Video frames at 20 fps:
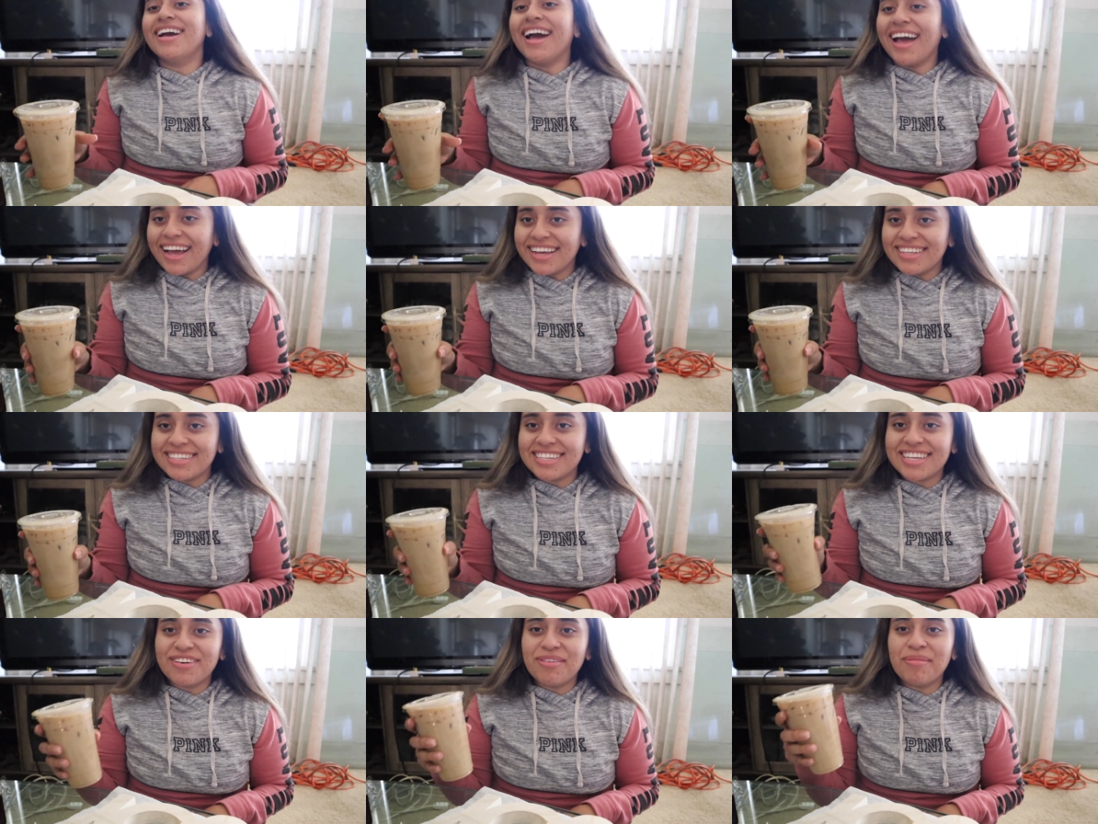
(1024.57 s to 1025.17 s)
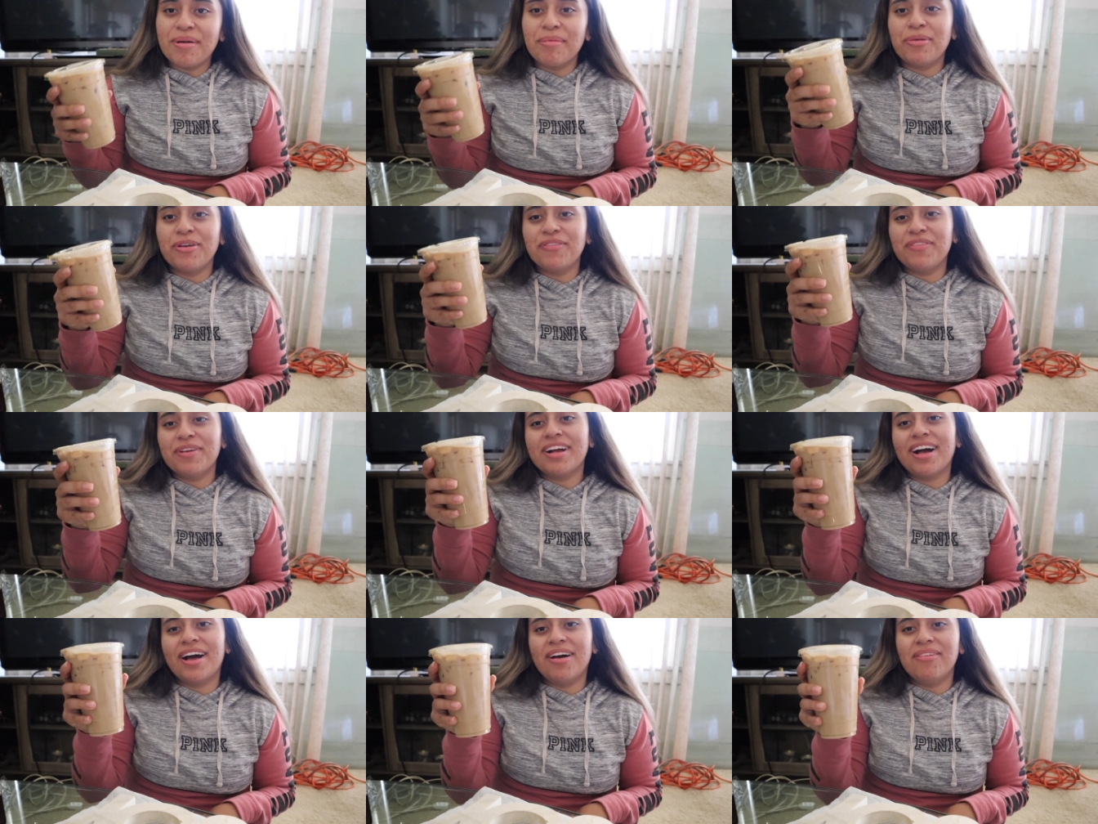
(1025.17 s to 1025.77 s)
guys, look what my
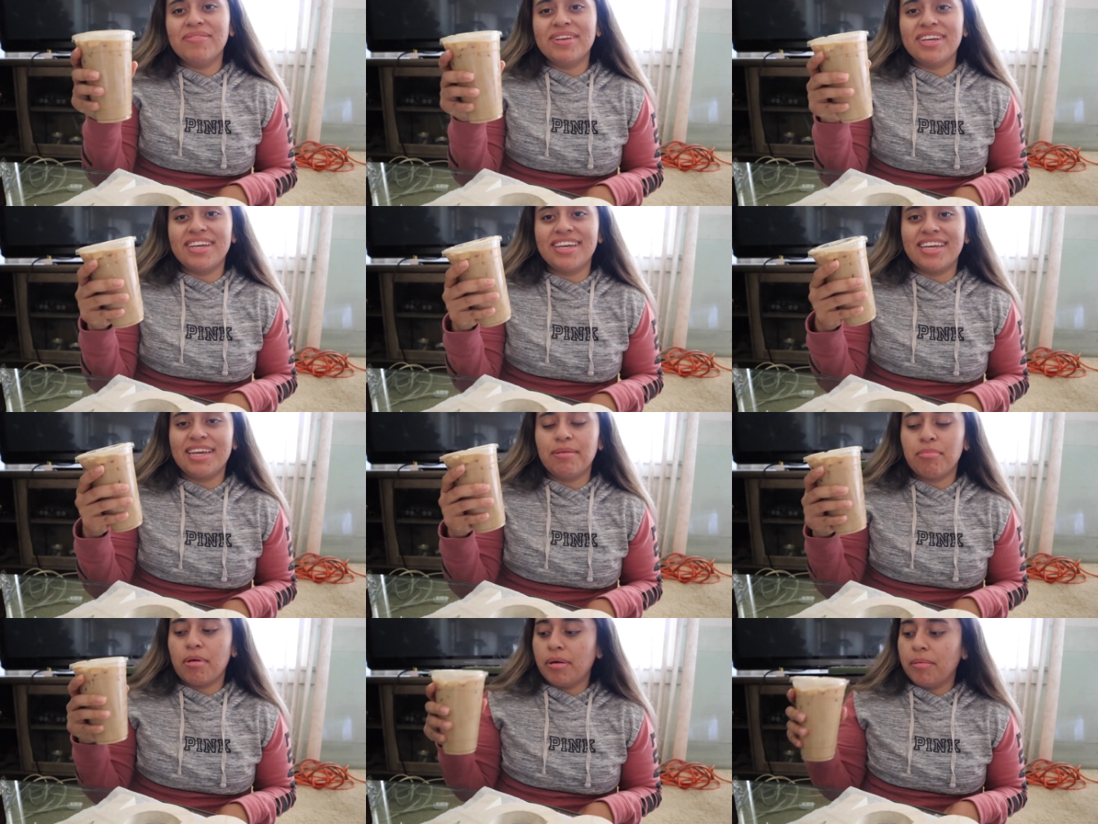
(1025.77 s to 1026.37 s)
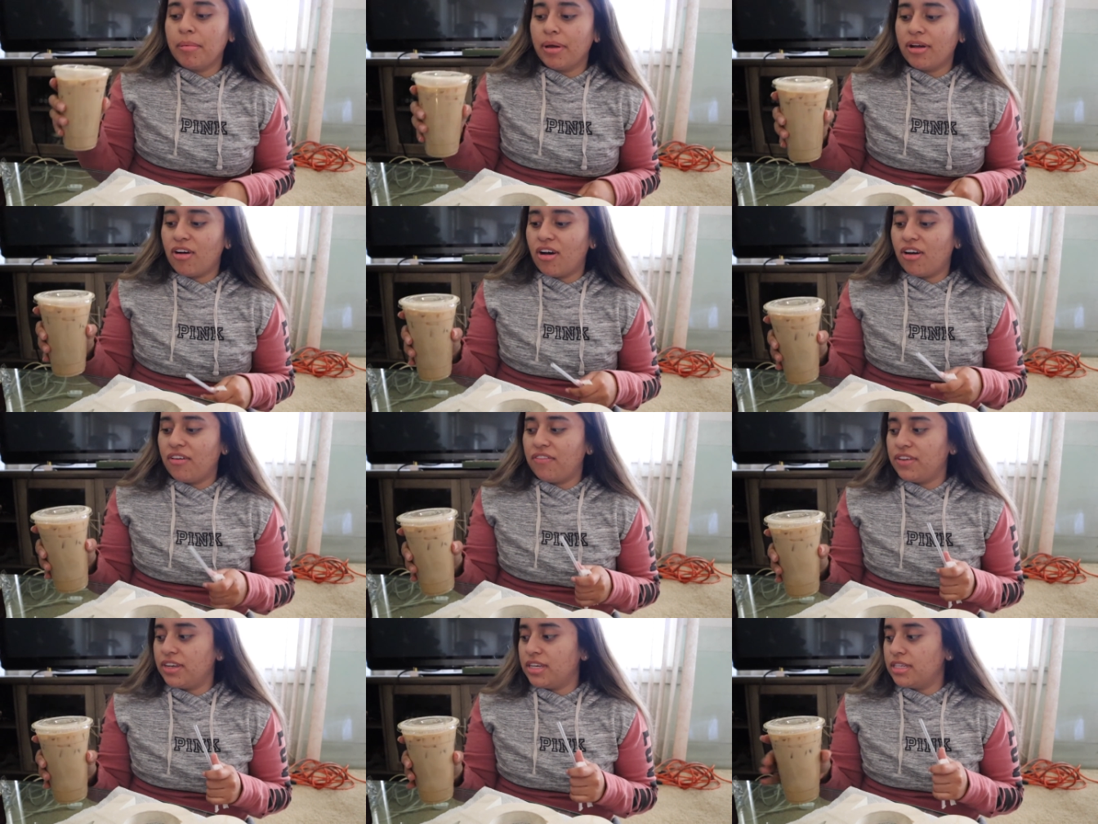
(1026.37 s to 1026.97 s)
boyfriend got me. He brought me my
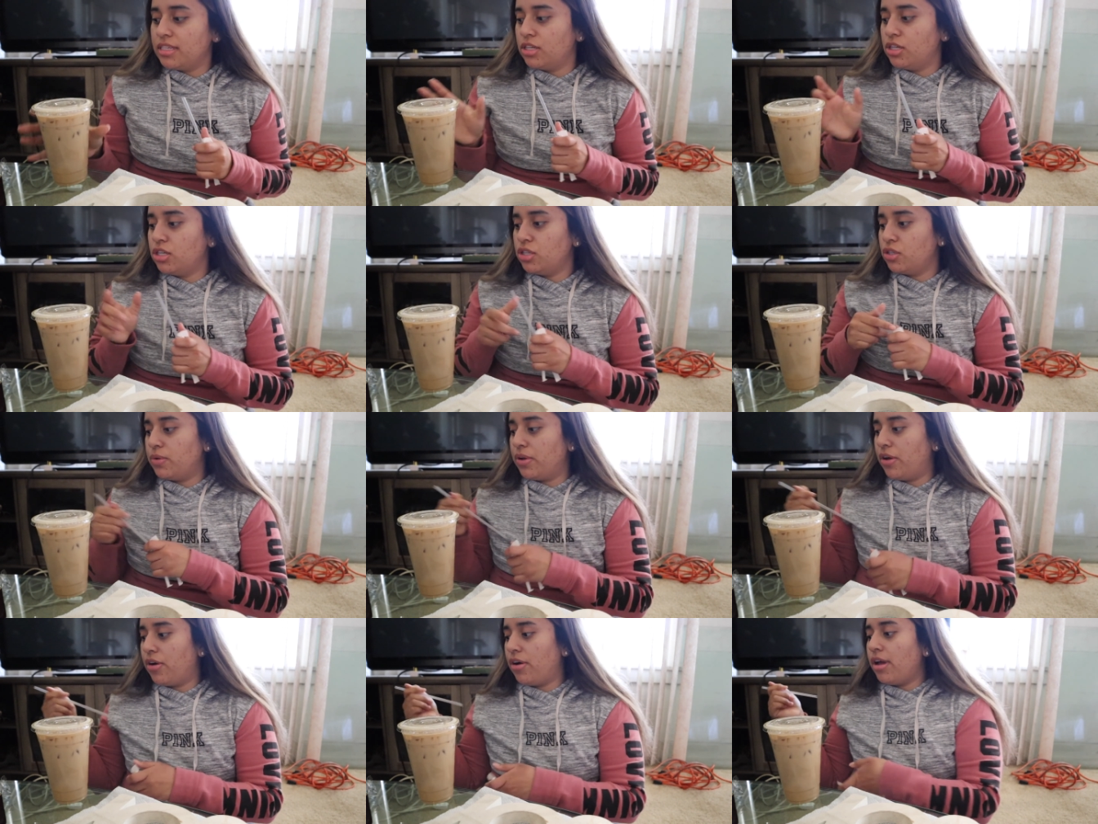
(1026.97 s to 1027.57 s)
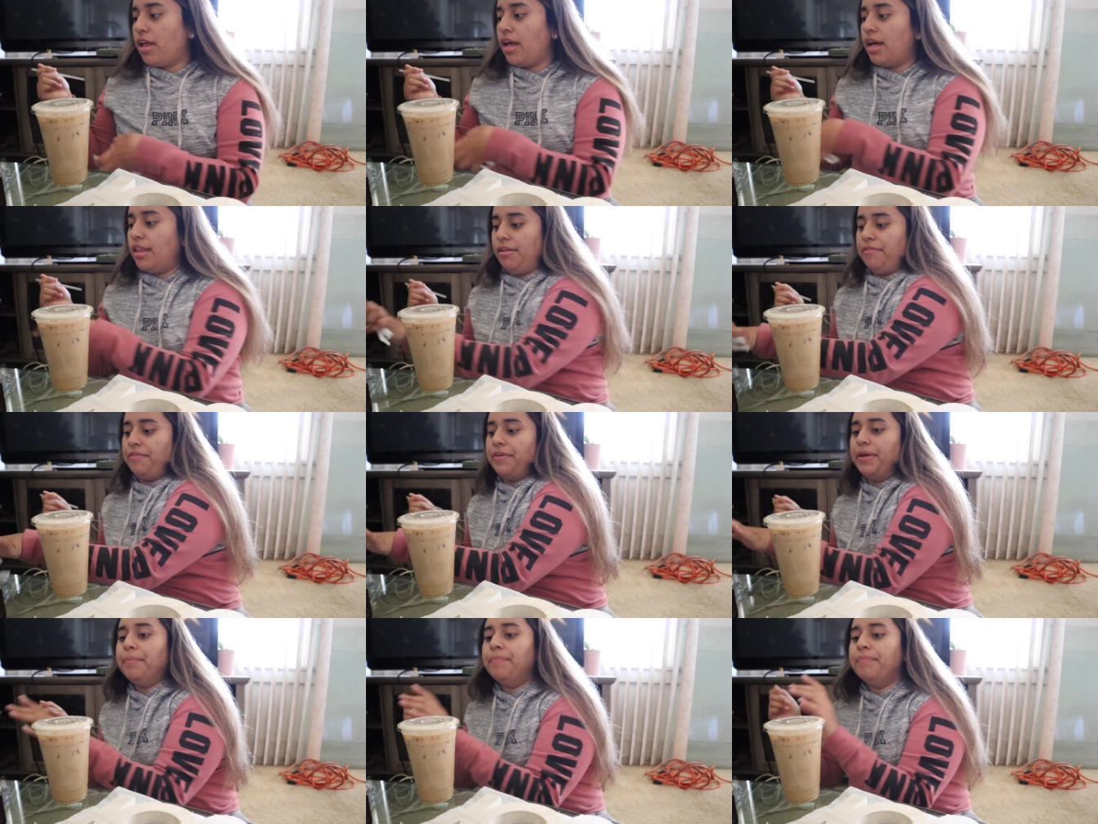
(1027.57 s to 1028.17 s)
coffee. He's such a sweetheart. I
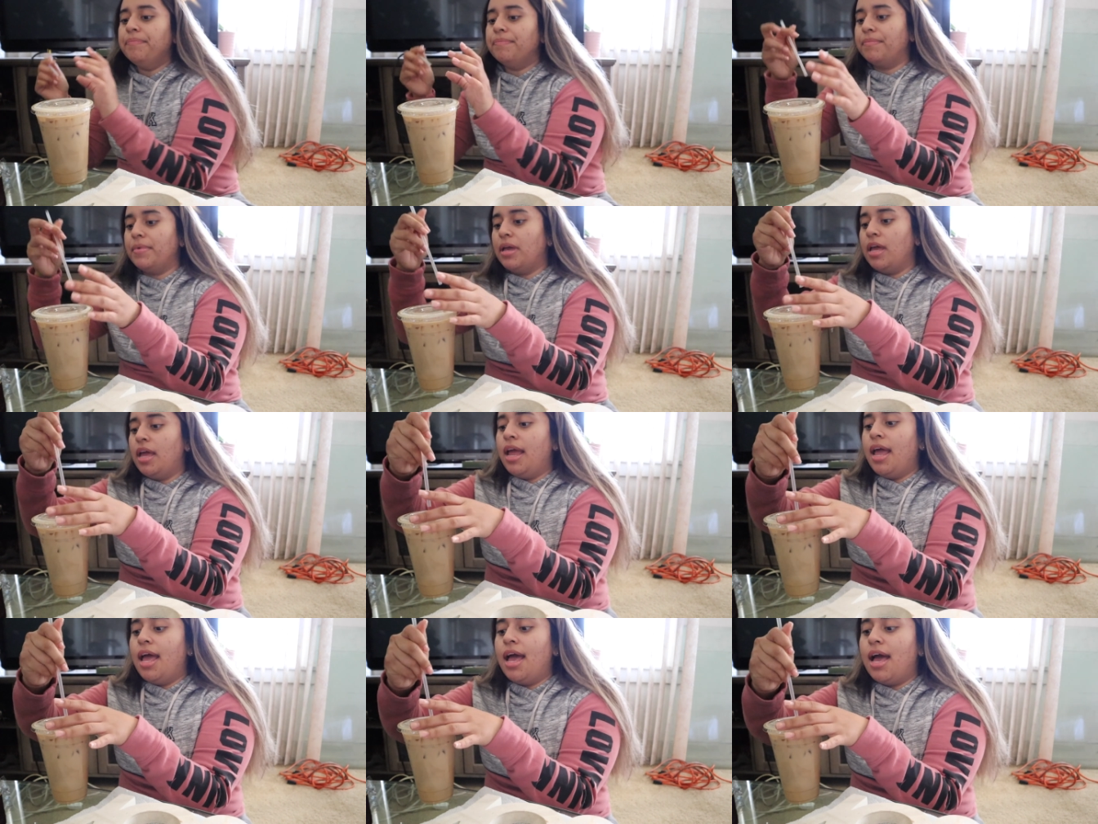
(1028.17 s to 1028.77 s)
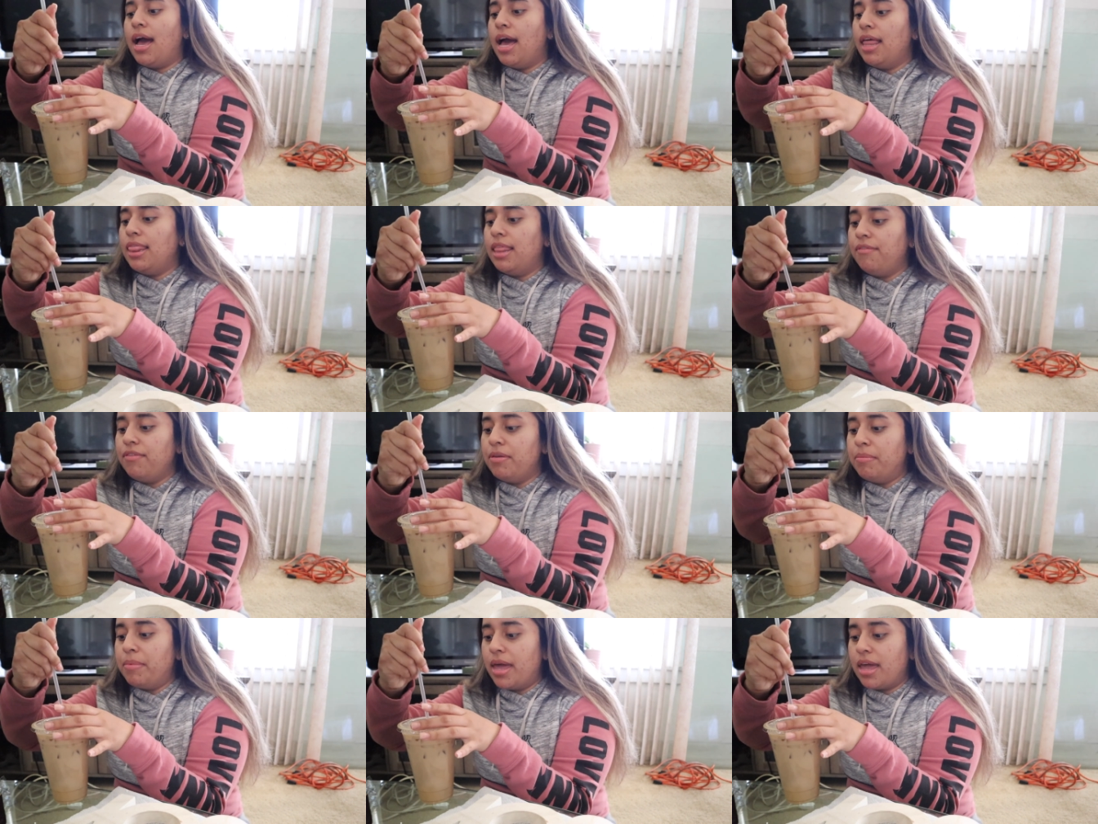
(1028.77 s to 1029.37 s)
love him. I
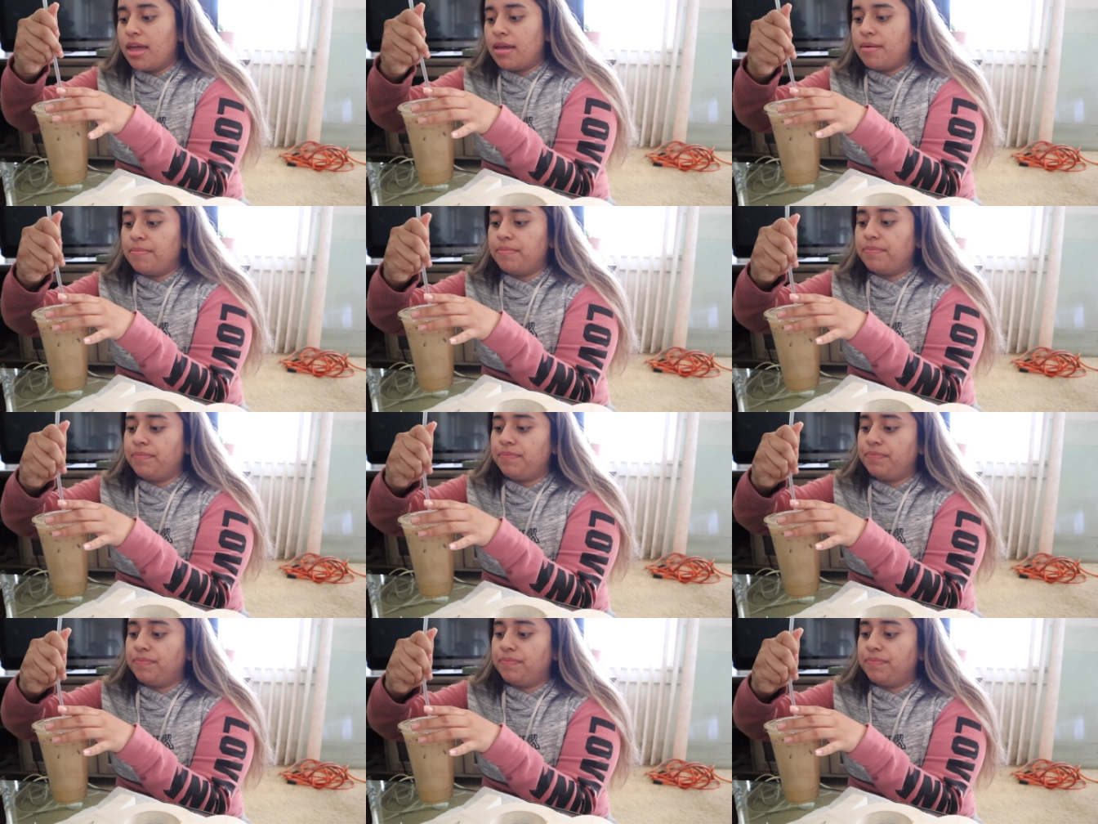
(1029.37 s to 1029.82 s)
love you, babe.